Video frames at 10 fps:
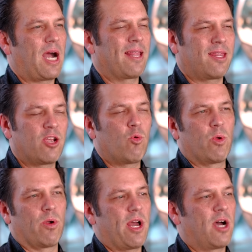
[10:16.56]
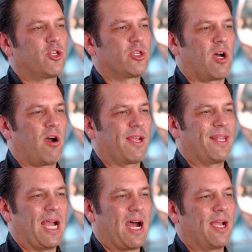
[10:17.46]
I think we were an underdog in
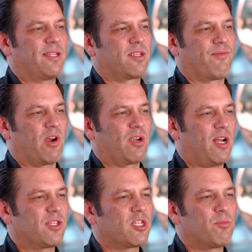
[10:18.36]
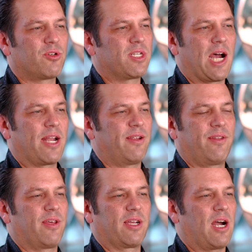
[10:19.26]
the eyes of our customers, not
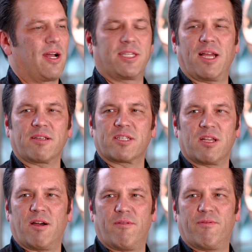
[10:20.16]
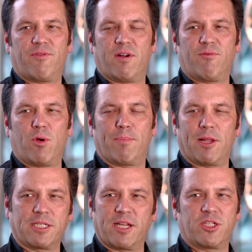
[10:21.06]
in the context of of what
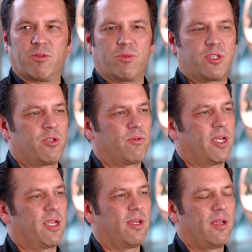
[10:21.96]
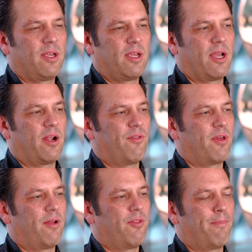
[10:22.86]
PlayStation was doing. You know,
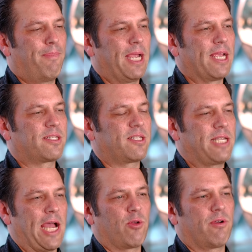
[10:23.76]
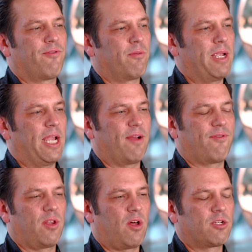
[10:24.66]
the the biggest downer for me
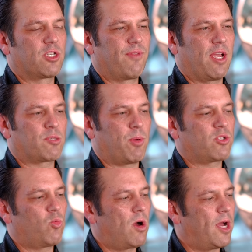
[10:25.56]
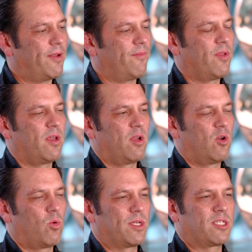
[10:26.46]
after the launch of the Xbox One
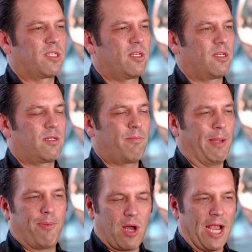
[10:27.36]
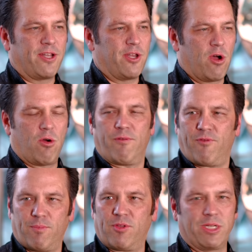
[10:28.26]
was people I had known
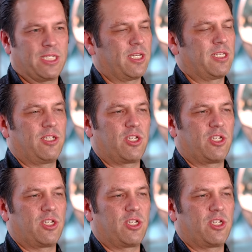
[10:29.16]
from 360